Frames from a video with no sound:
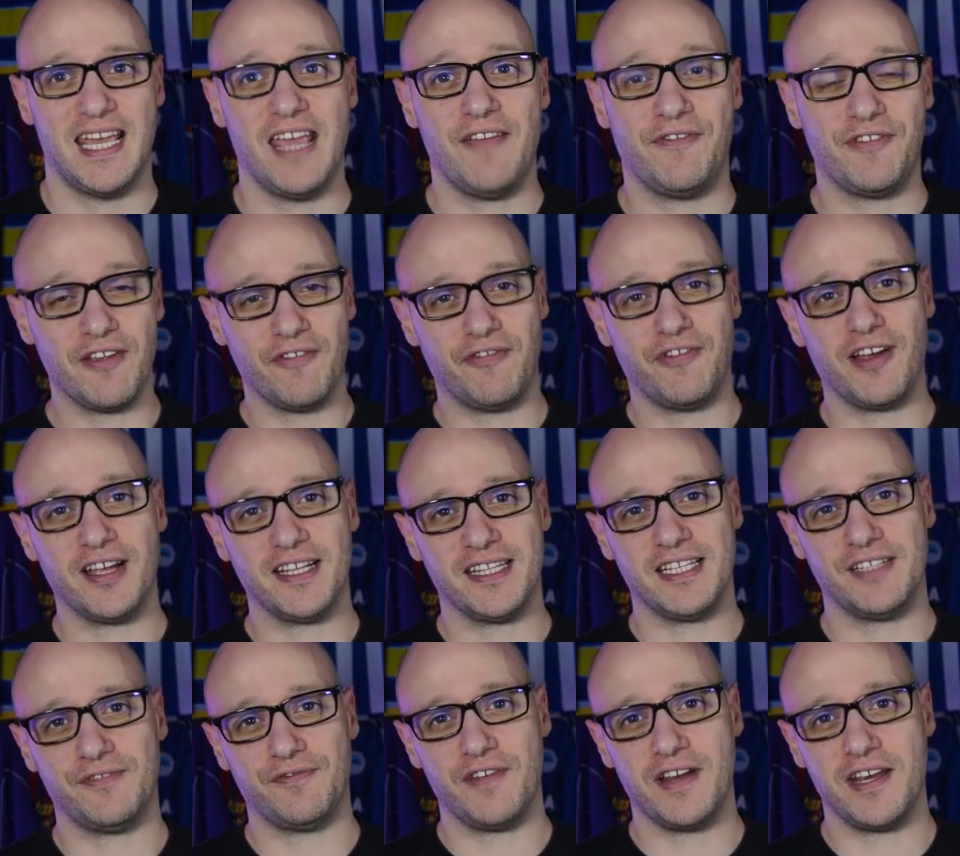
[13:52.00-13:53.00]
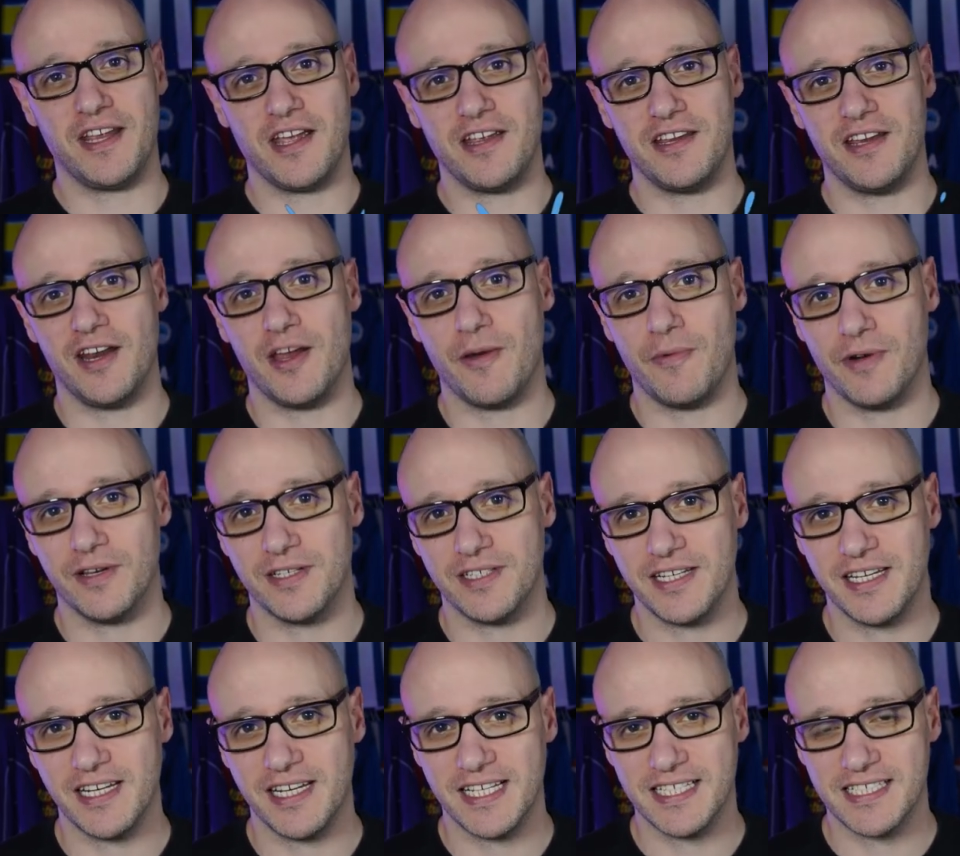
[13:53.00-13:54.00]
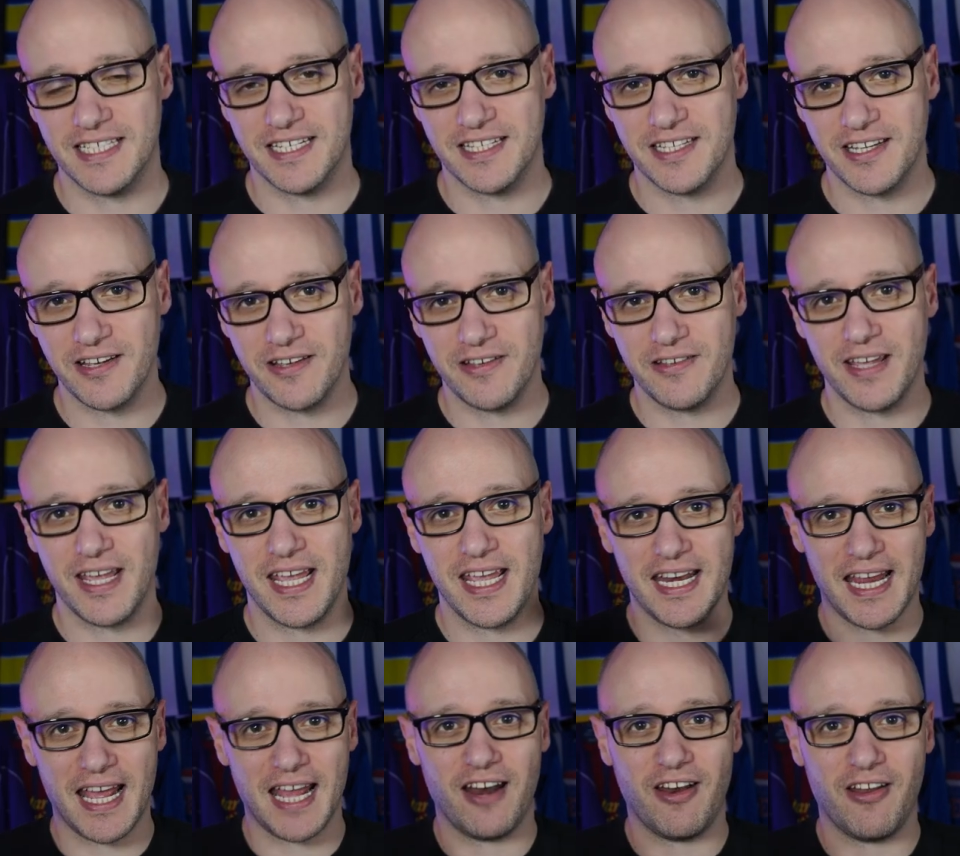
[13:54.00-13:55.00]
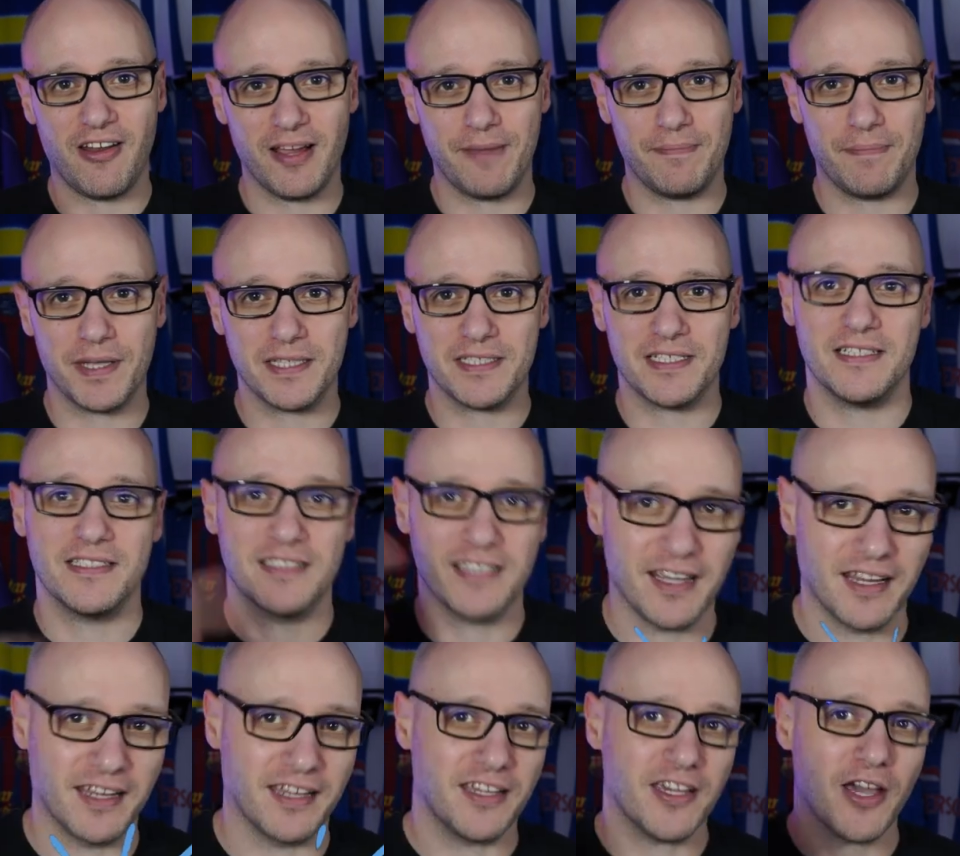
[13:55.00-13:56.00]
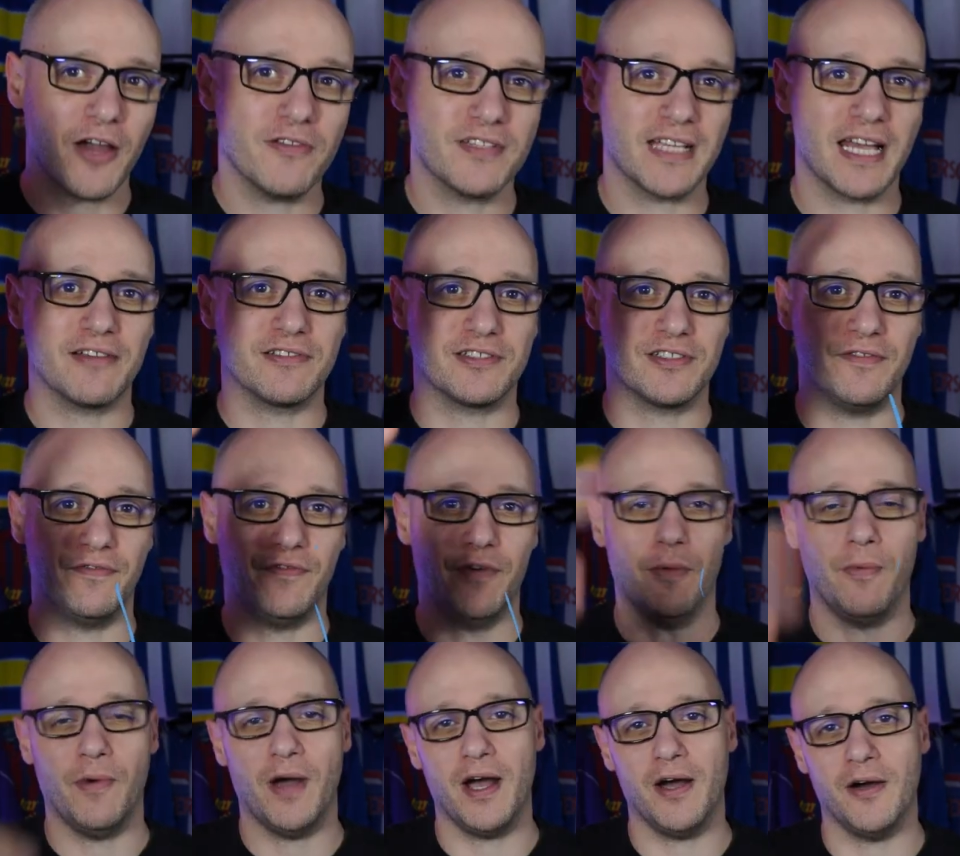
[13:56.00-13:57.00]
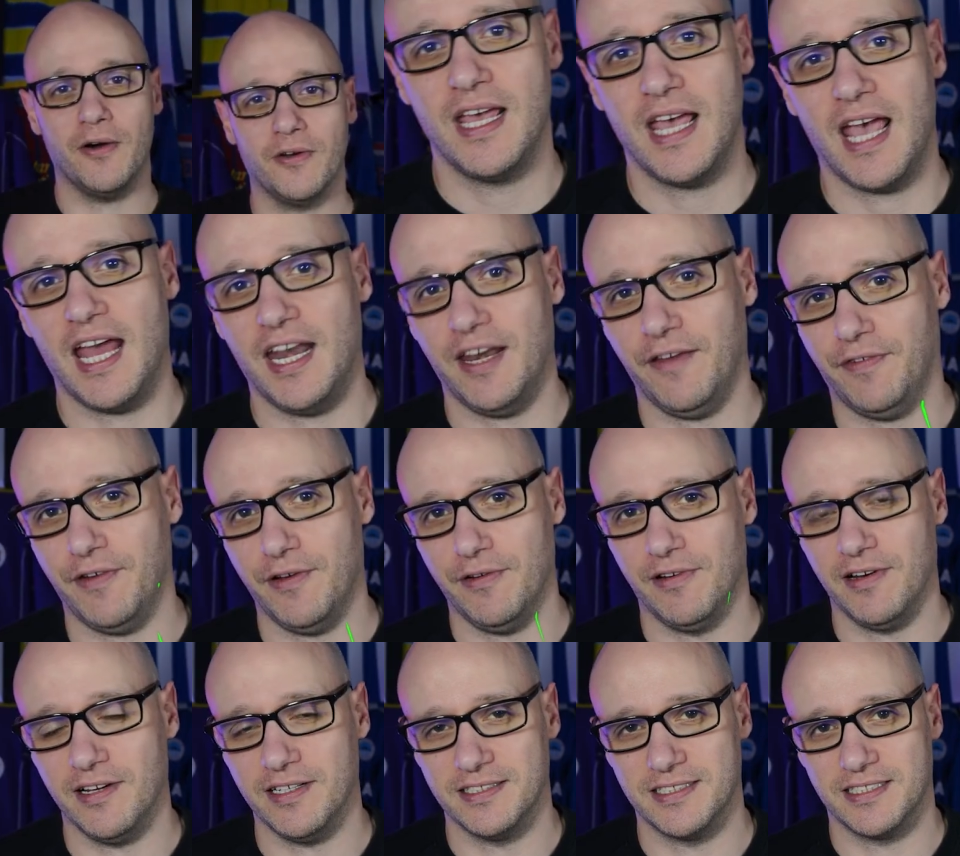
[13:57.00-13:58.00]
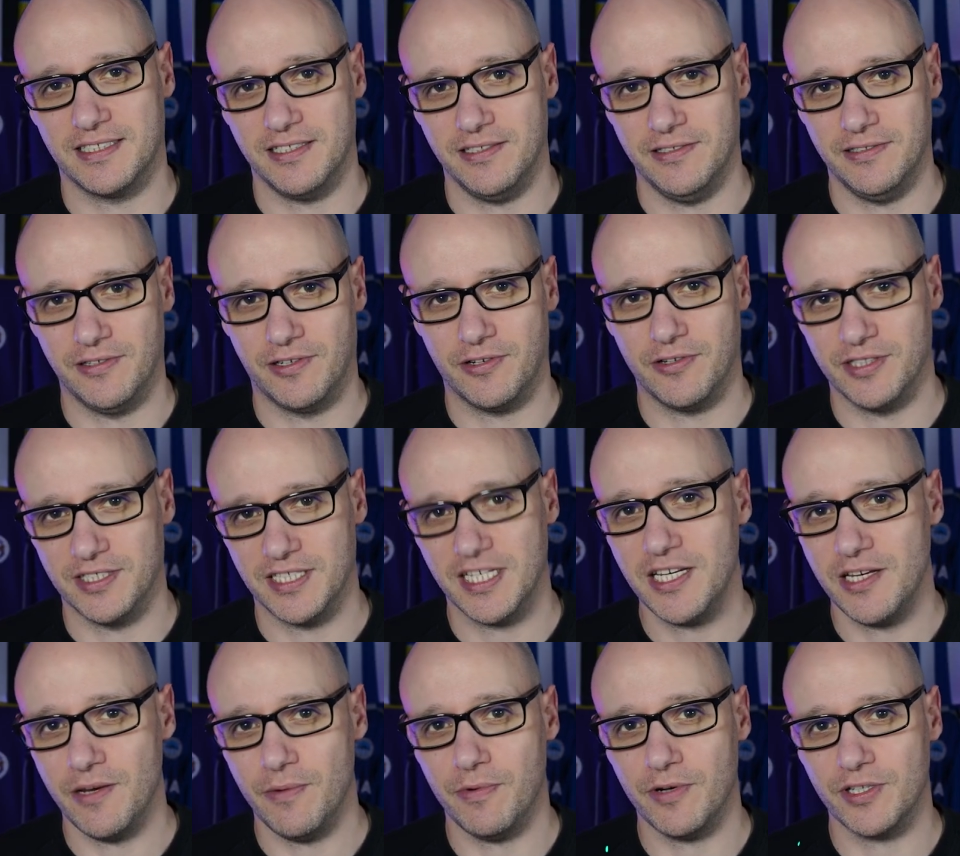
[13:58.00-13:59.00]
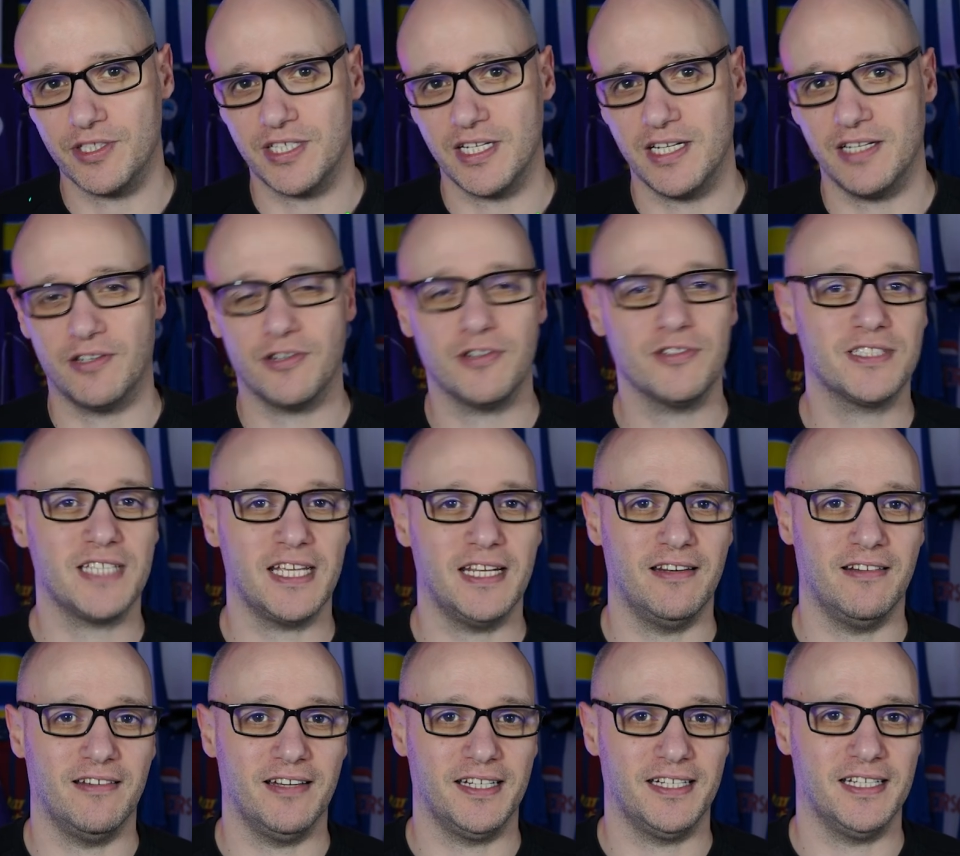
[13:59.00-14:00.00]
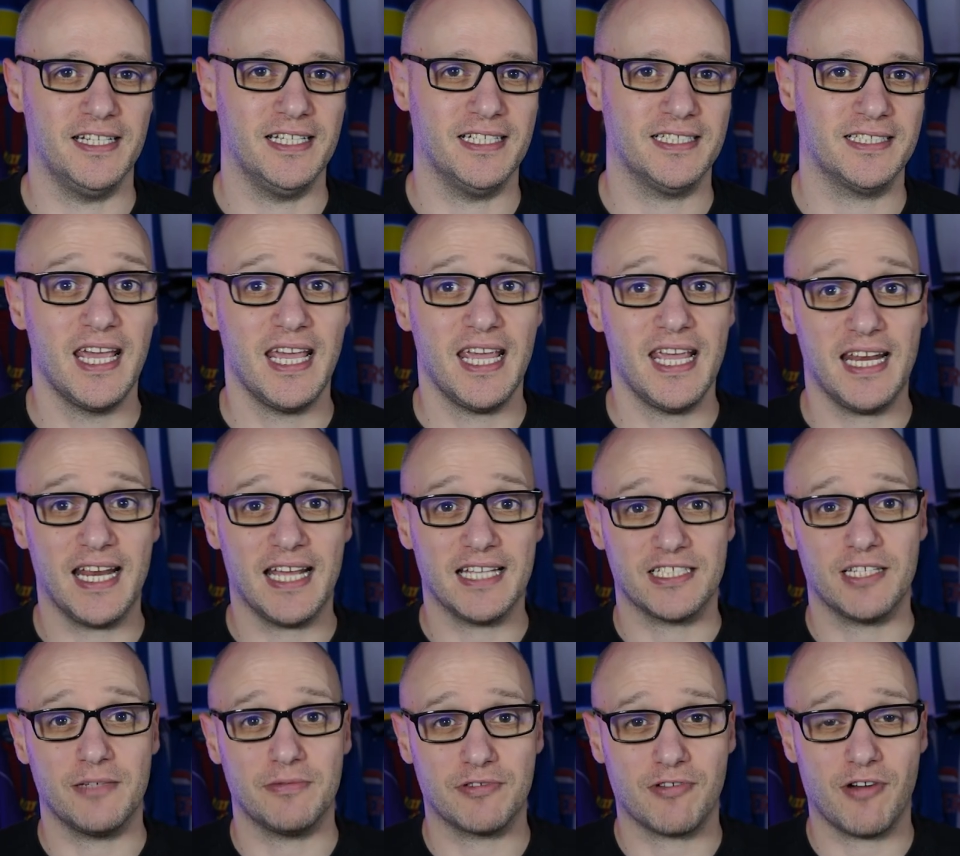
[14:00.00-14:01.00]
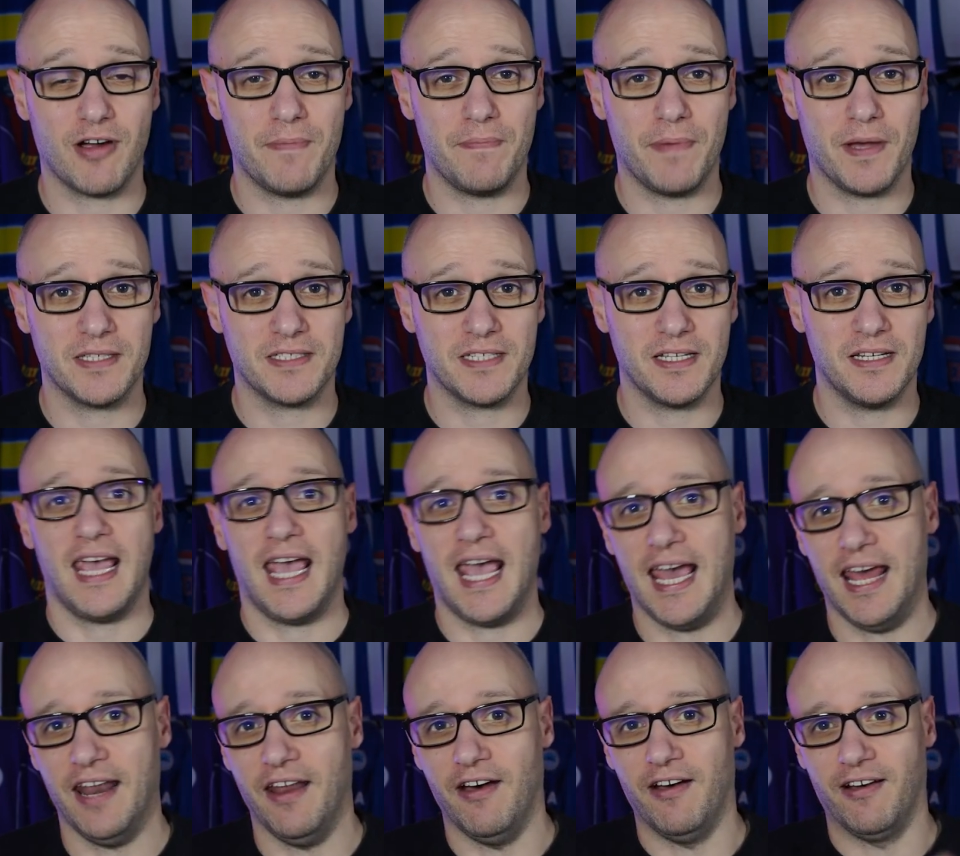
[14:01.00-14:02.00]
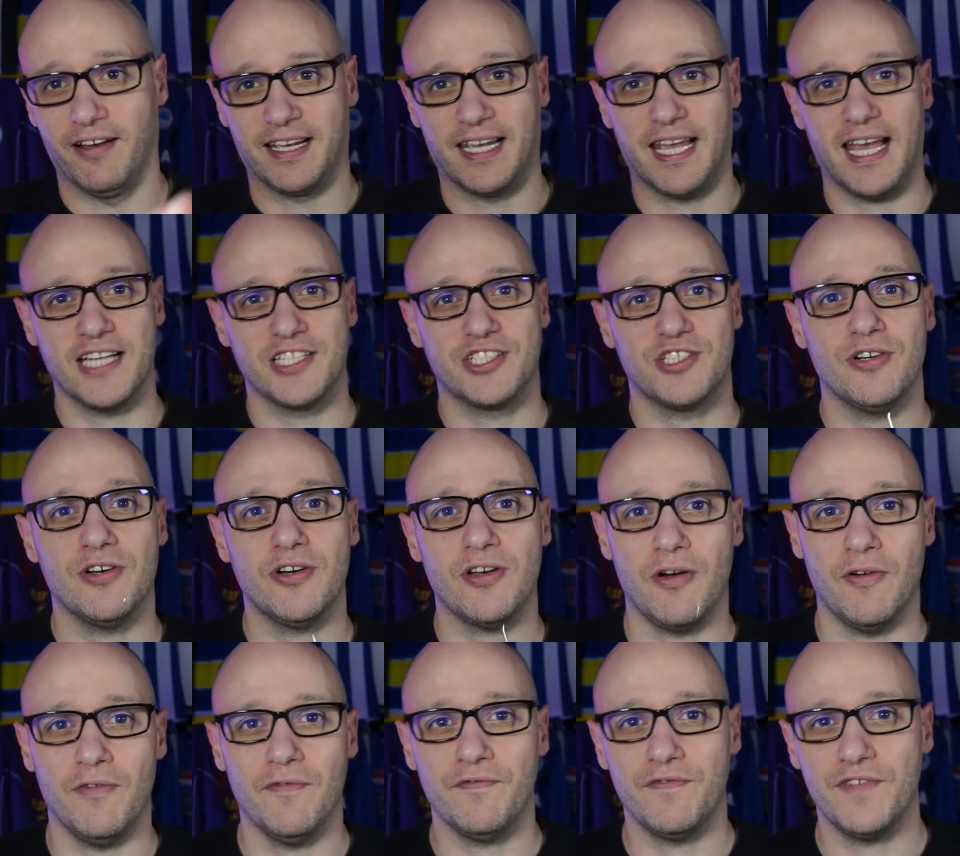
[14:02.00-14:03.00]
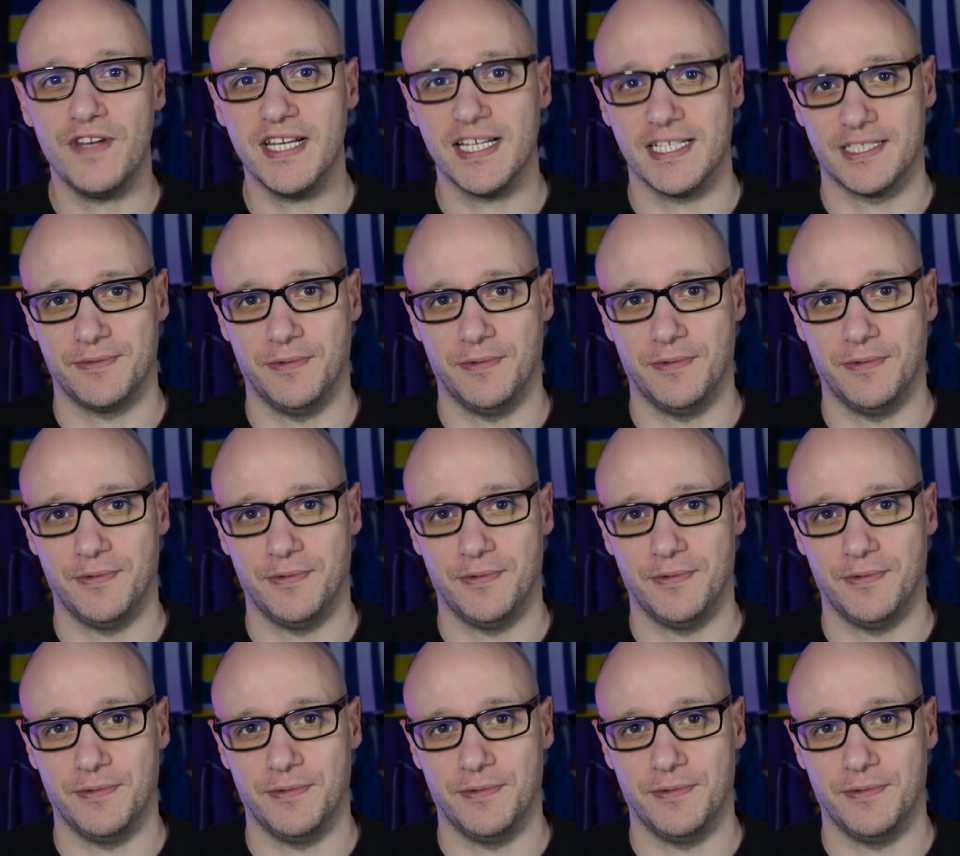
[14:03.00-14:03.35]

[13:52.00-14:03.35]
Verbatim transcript: If you've liked this video, you know what you need to do. Hit that like button so it goes out to the world. And if you'd like to continue watching content like this, hit that subscribe button and I'll catch you up on the next